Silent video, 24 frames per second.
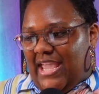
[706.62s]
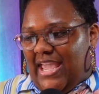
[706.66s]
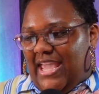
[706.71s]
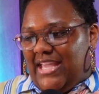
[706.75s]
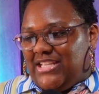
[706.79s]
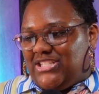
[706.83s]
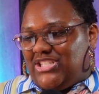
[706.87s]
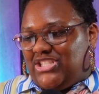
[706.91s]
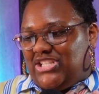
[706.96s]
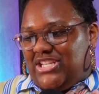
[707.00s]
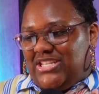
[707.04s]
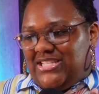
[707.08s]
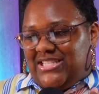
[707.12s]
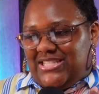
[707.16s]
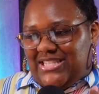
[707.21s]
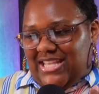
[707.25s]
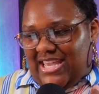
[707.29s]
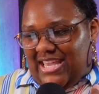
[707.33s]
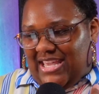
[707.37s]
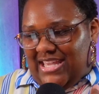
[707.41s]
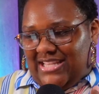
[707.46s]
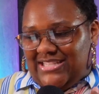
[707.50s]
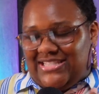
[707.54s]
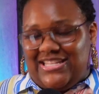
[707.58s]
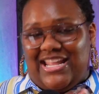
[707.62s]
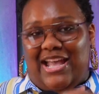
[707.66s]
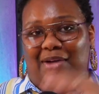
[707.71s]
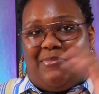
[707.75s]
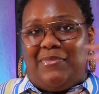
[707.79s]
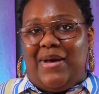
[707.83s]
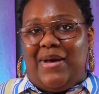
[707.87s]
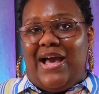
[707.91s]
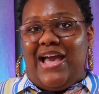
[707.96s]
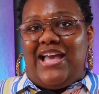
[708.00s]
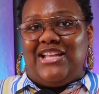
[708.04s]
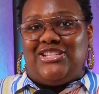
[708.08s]
And she says, now
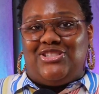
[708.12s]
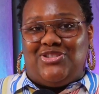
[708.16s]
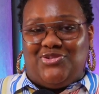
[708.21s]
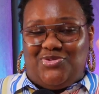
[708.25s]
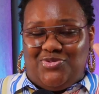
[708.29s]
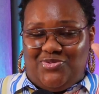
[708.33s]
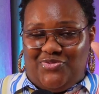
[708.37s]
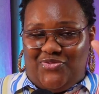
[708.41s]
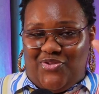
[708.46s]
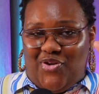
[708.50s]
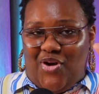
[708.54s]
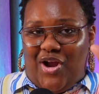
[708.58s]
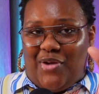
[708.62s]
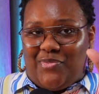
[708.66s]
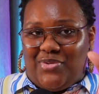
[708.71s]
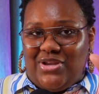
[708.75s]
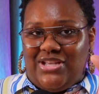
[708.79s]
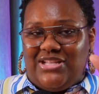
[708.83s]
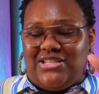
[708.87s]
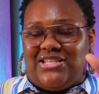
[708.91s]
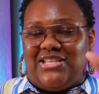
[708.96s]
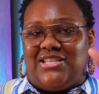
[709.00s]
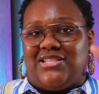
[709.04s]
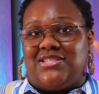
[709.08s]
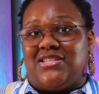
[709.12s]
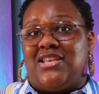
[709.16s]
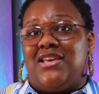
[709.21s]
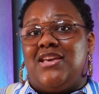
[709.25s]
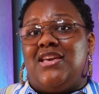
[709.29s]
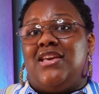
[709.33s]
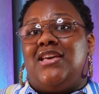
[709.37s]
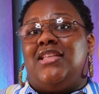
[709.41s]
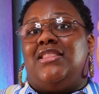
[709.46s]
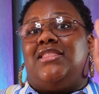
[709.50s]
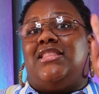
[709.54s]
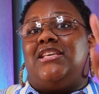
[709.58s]
mind you, before I read this,
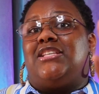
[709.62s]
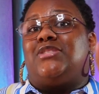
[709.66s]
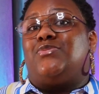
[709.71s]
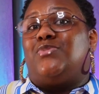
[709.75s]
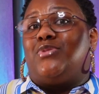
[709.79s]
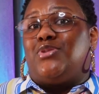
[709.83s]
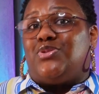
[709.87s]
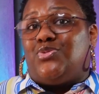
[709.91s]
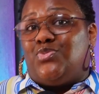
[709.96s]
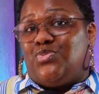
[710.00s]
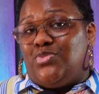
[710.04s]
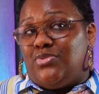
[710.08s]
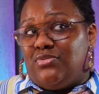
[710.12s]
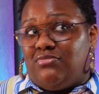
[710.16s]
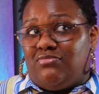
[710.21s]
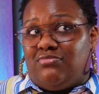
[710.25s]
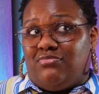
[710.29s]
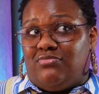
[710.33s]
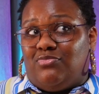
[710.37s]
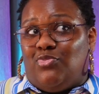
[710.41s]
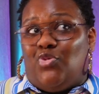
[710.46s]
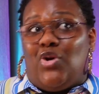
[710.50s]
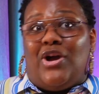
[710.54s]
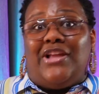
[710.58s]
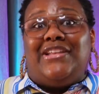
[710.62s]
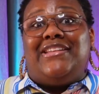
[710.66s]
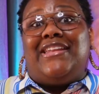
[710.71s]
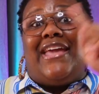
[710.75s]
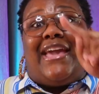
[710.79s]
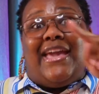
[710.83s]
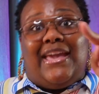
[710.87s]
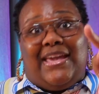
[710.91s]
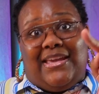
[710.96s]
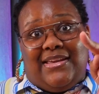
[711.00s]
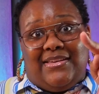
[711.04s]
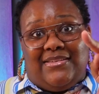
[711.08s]
this was one
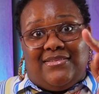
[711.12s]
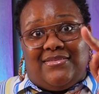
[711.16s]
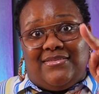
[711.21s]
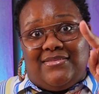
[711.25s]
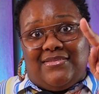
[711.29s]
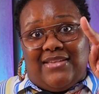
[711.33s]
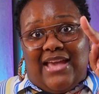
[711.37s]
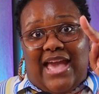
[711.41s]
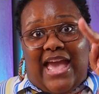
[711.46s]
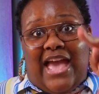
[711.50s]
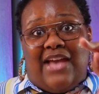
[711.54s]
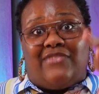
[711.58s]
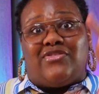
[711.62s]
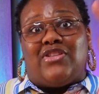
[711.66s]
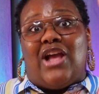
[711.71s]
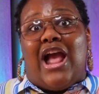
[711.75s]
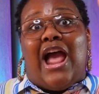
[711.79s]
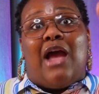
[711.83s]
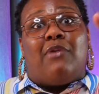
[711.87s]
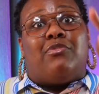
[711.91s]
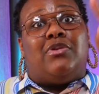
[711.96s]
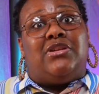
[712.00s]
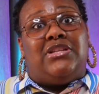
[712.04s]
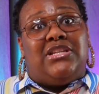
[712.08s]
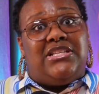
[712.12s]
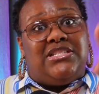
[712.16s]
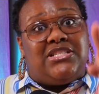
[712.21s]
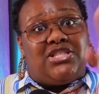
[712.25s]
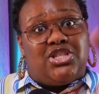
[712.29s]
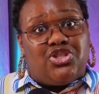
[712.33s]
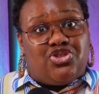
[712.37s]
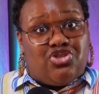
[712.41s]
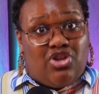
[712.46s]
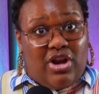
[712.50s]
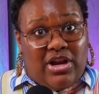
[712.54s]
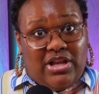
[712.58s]
day after I released
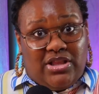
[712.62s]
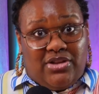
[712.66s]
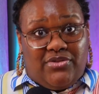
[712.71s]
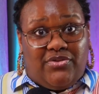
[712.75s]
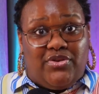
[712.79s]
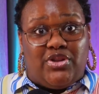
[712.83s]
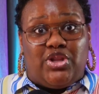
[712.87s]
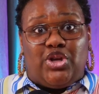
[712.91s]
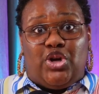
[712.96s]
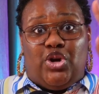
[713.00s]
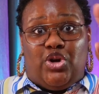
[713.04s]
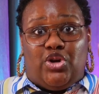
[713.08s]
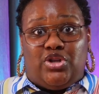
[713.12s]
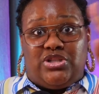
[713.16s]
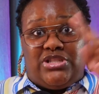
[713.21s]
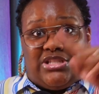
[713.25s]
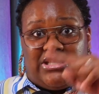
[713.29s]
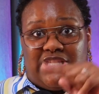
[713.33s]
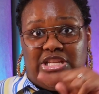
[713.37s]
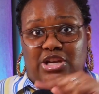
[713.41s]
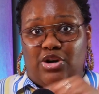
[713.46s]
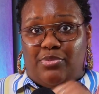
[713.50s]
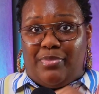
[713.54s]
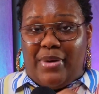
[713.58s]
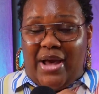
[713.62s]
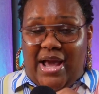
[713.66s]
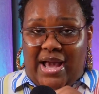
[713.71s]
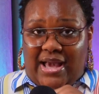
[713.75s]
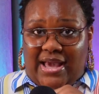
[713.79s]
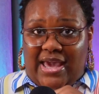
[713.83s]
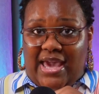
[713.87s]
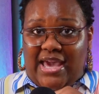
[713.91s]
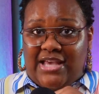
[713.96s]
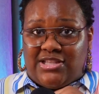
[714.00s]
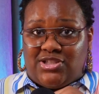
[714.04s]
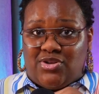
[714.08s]
the trailer for the Girl Just Heal
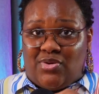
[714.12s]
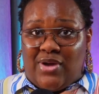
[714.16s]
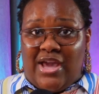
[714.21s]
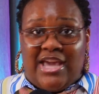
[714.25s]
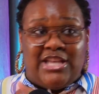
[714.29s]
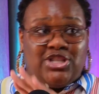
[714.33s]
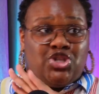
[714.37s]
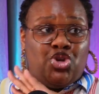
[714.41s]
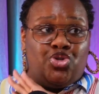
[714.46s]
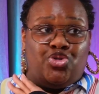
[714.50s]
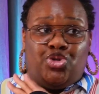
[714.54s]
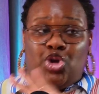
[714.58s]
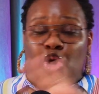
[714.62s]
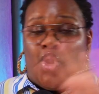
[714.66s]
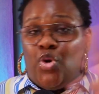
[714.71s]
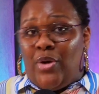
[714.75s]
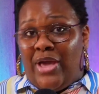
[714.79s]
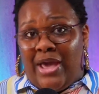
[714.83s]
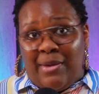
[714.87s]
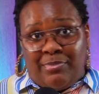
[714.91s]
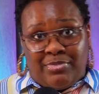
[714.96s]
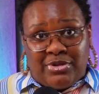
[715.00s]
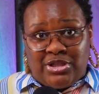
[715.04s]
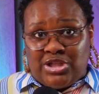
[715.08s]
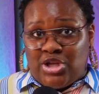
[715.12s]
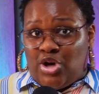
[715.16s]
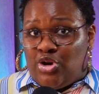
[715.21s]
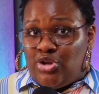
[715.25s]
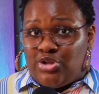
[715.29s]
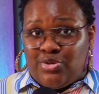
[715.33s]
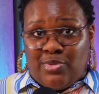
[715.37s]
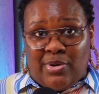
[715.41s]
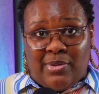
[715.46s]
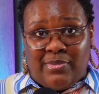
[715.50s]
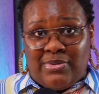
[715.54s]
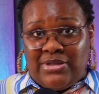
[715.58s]
podcast. Okay, so no
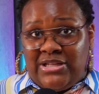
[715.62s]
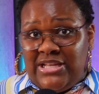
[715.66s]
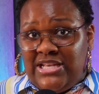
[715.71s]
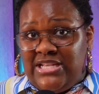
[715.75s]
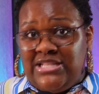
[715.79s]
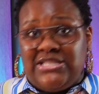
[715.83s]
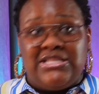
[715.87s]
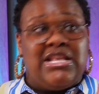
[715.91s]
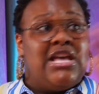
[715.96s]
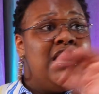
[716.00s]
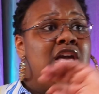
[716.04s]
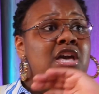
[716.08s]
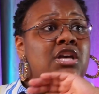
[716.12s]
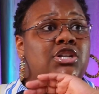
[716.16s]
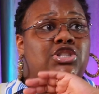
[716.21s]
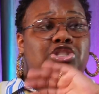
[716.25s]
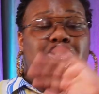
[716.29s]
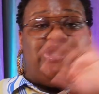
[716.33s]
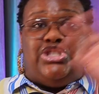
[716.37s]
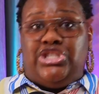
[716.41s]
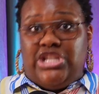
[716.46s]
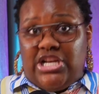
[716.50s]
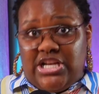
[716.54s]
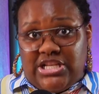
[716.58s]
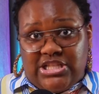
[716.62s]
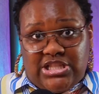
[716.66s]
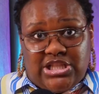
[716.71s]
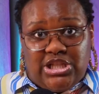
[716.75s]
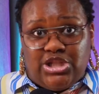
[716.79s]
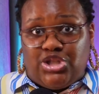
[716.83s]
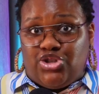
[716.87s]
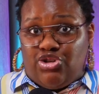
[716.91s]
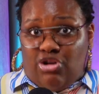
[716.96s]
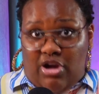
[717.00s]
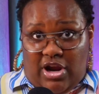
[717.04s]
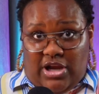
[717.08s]
episodes were released, just
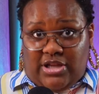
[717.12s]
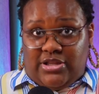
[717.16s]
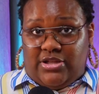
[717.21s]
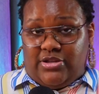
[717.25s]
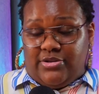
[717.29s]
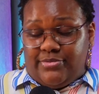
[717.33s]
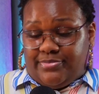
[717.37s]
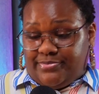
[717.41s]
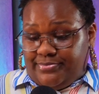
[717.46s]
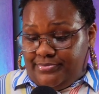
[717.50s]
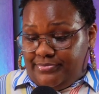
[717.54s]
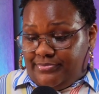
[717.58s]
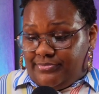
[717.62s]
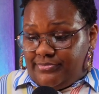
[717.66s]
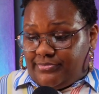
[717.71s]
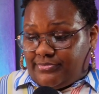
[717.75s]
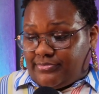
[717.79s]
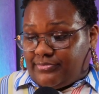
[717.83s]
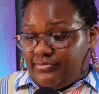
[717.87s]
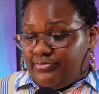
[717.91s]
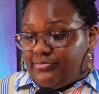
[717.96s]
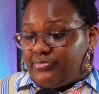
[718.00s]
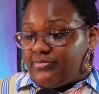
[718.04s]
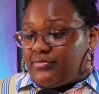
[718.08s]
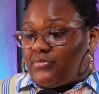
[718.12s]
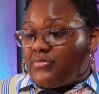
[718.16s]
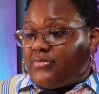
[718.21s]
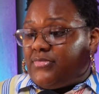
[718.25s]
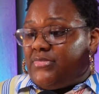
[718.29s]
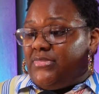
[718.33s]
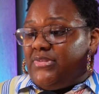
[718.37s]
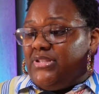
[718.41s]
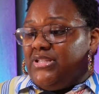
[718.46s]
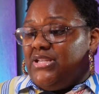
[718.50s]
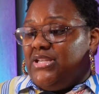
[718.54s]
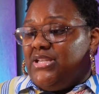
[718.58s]
the trailer.
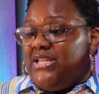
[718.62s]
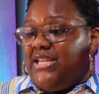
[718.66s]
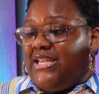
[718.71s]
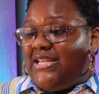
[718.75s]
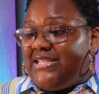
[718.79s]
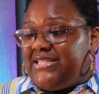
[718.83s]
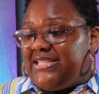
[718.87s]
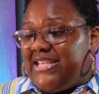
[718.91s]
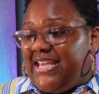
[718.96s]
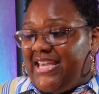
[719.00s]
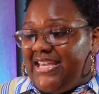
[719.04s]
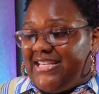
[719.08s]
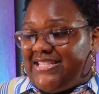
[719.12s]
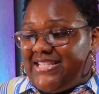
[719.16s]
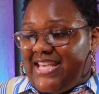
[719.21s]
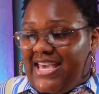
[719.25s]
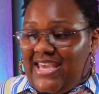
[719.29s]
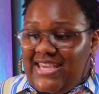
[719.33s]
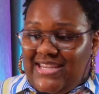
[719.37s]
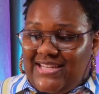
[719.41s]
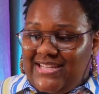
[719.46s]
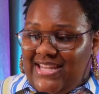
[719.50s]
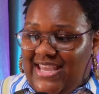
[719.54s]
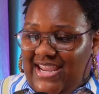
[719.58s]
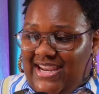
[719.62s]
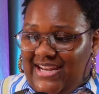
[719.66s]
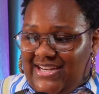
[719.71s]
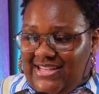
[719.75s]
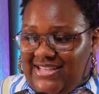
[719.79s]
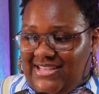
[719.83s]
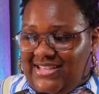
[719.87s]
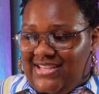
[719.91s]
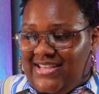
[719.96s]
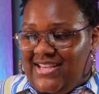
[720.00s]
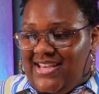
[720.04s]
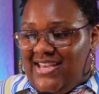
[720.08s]
It says, Hey,
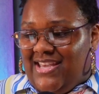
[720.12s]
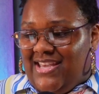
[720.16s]
lady,